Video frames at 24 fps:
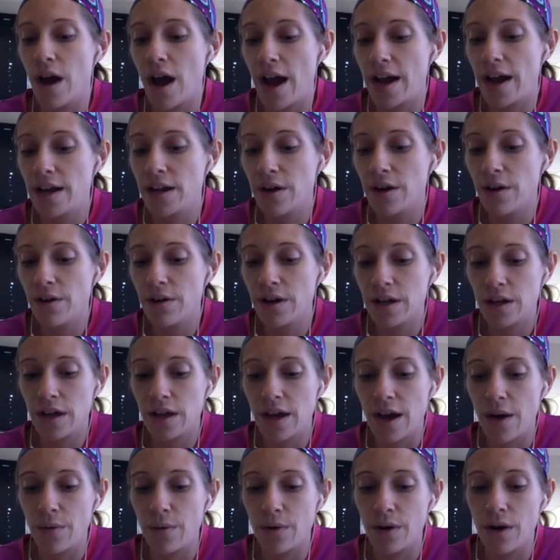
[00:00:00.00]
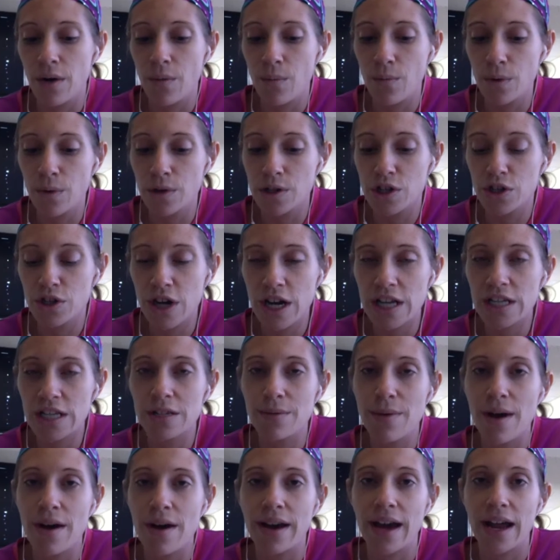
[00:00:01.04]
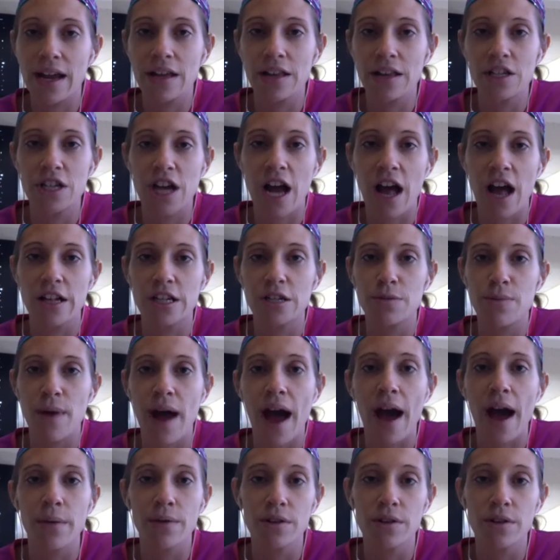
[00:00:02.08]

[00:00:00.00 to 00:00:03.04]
know, we're stressed about getting the challenge pack.